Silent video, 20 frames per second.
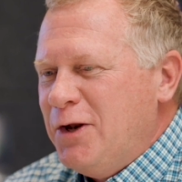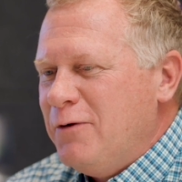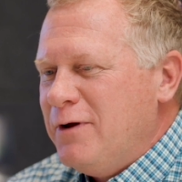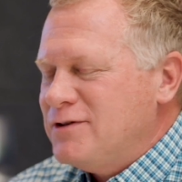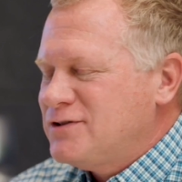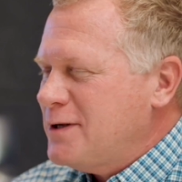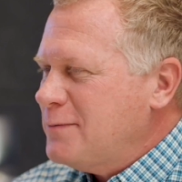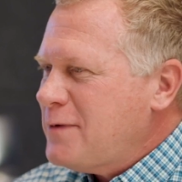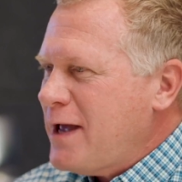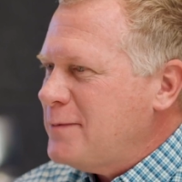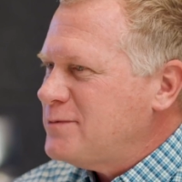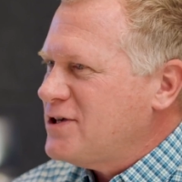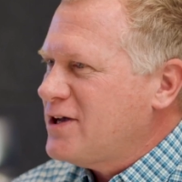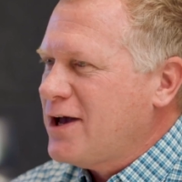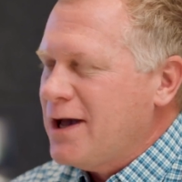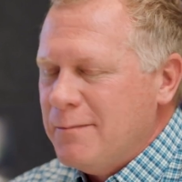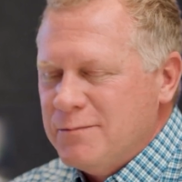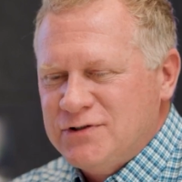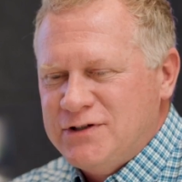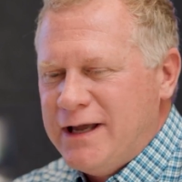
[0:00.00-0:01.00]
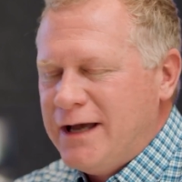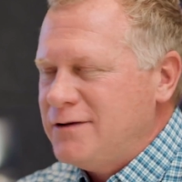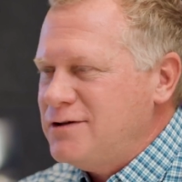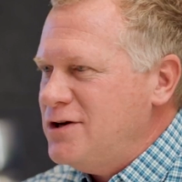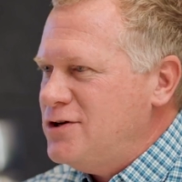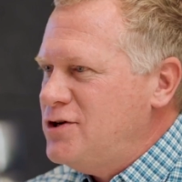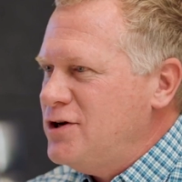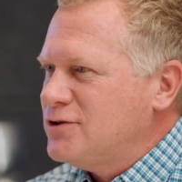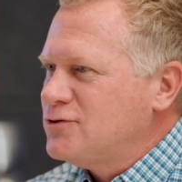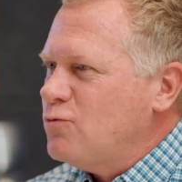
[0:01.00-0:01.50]
sometimes it comes down
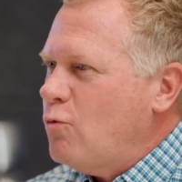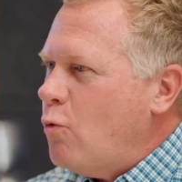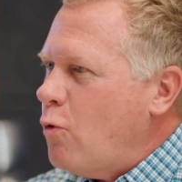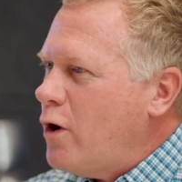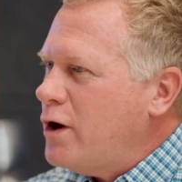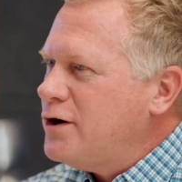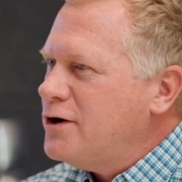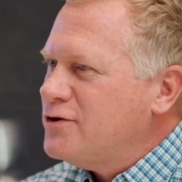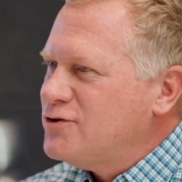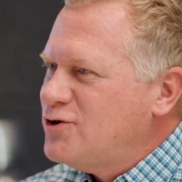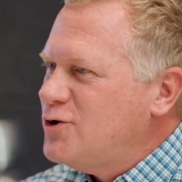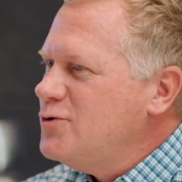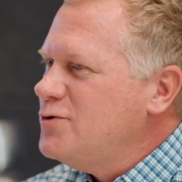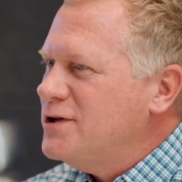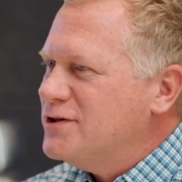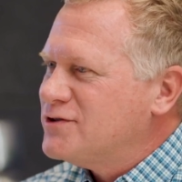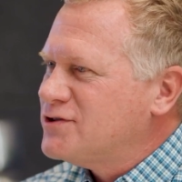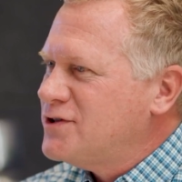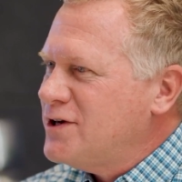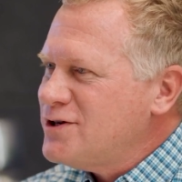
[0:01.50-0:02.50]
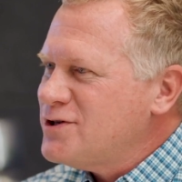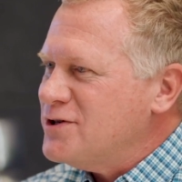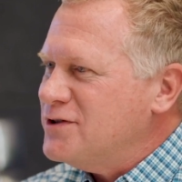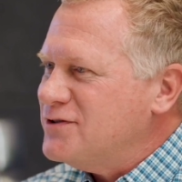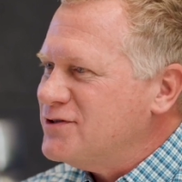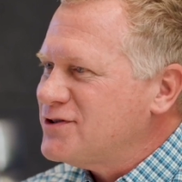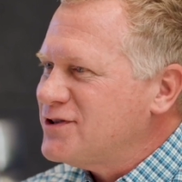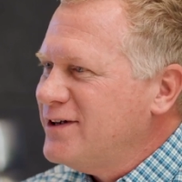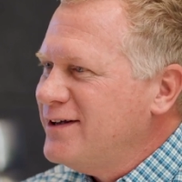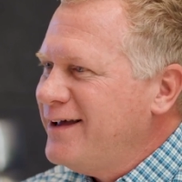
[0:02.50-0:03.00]
to just one or two
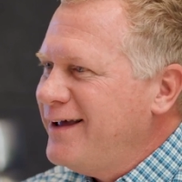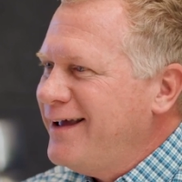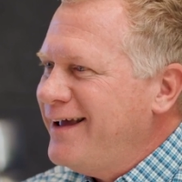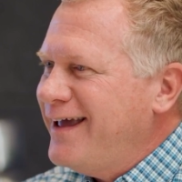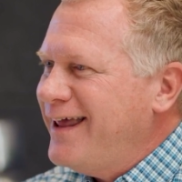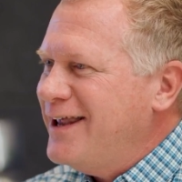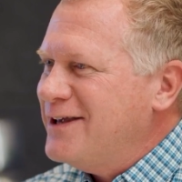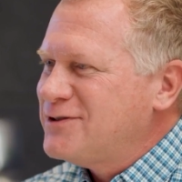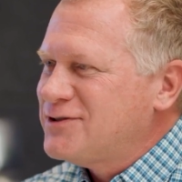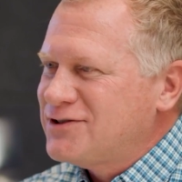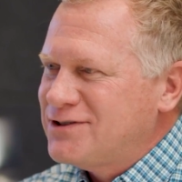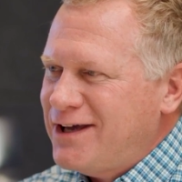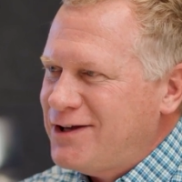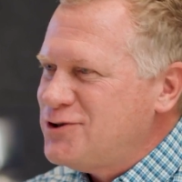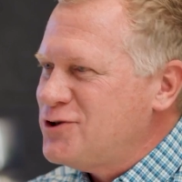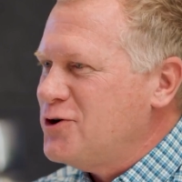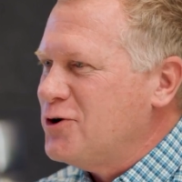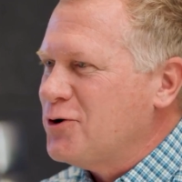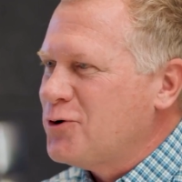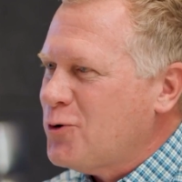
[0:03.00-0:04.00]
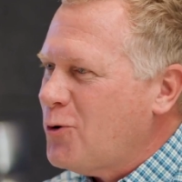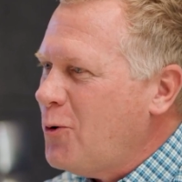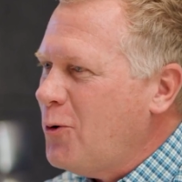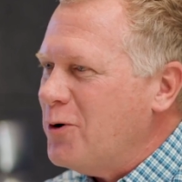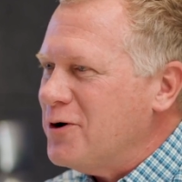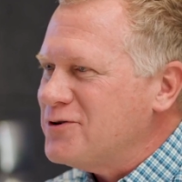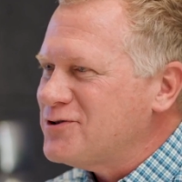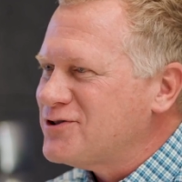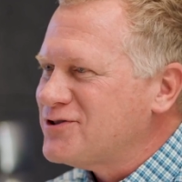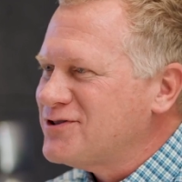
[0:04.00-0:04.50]
decisions, and it sets your
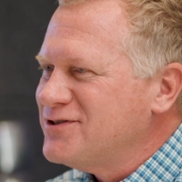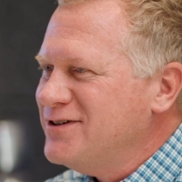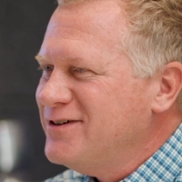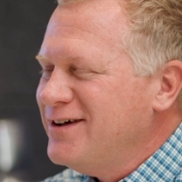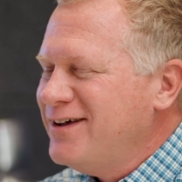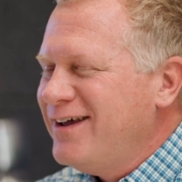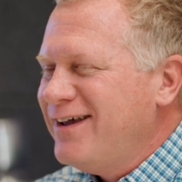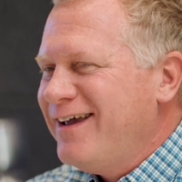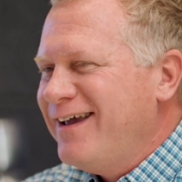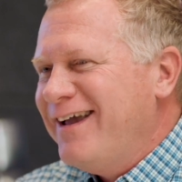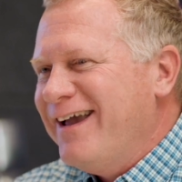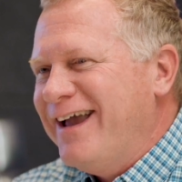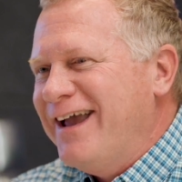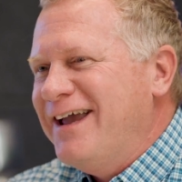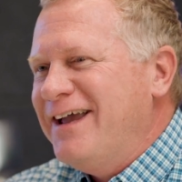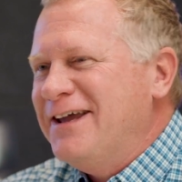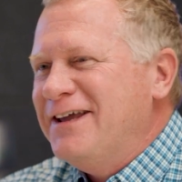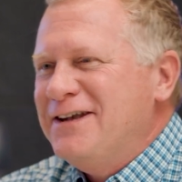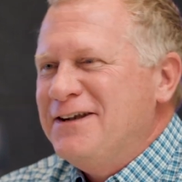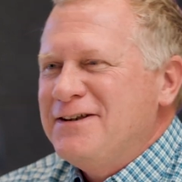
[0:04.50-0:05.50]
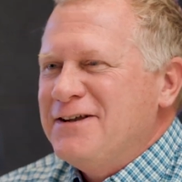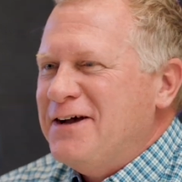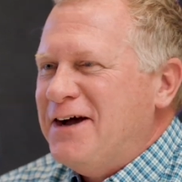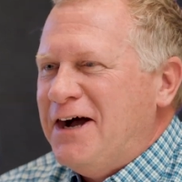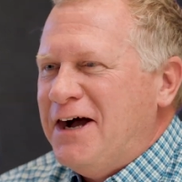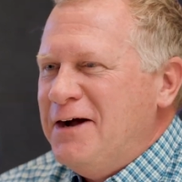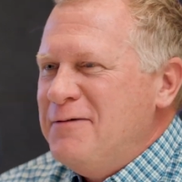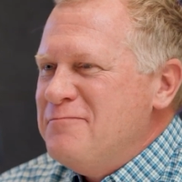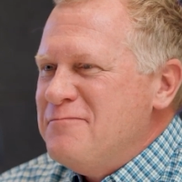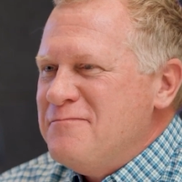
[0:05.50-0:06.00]
course. And
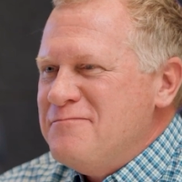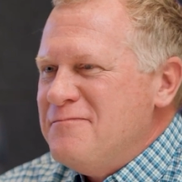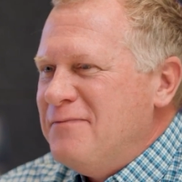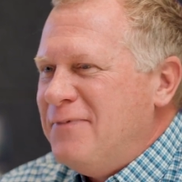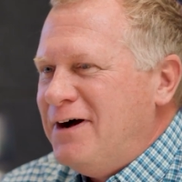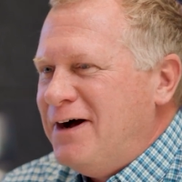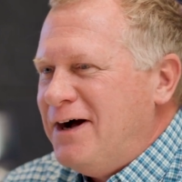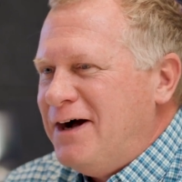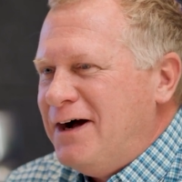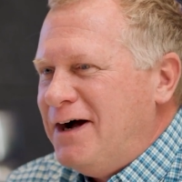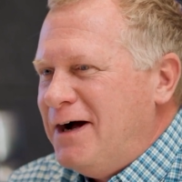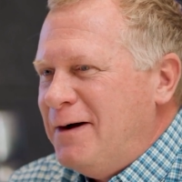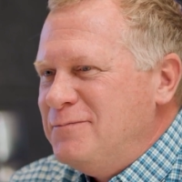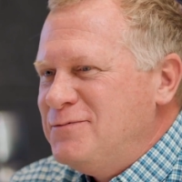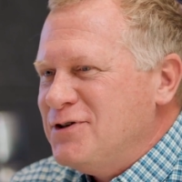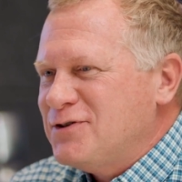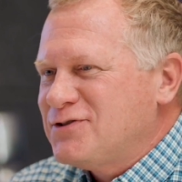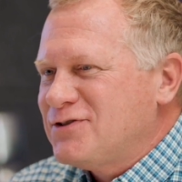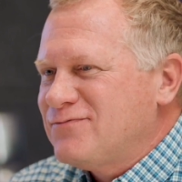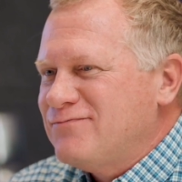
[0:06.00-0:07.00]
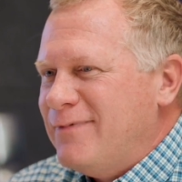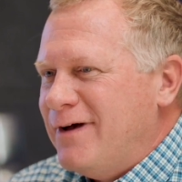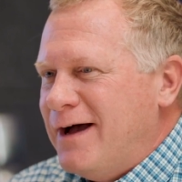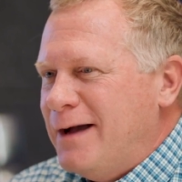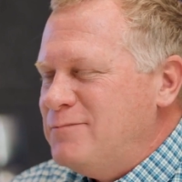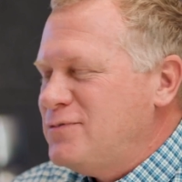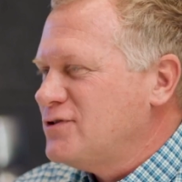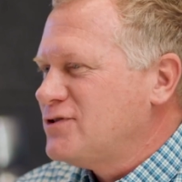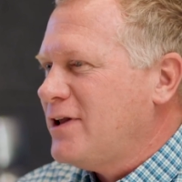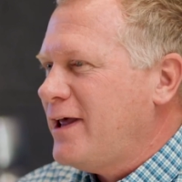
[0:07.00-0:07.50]
I'm
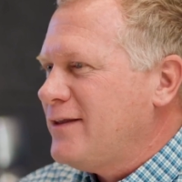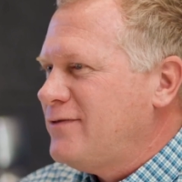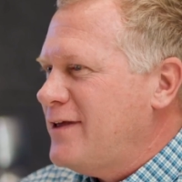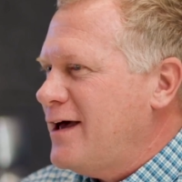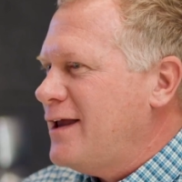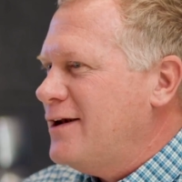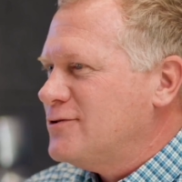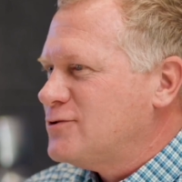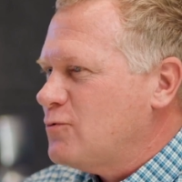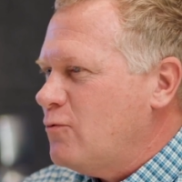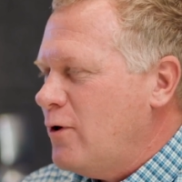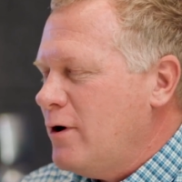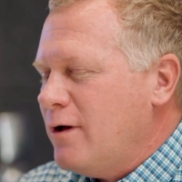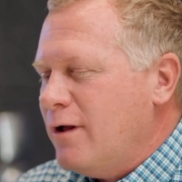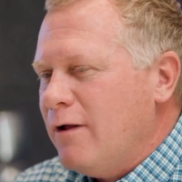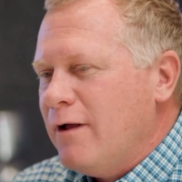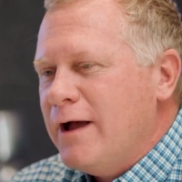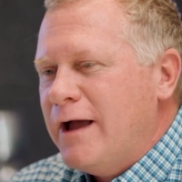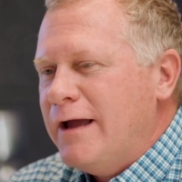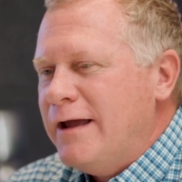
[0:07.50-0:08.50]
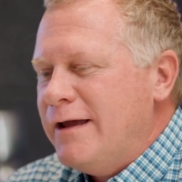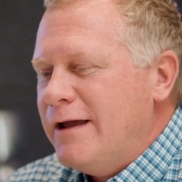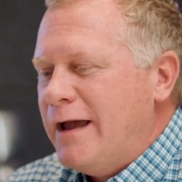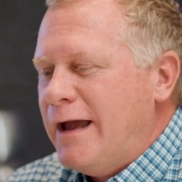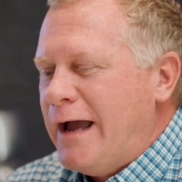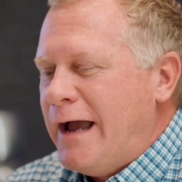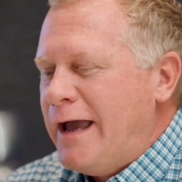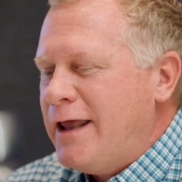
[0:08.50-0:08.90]
just like that as well. I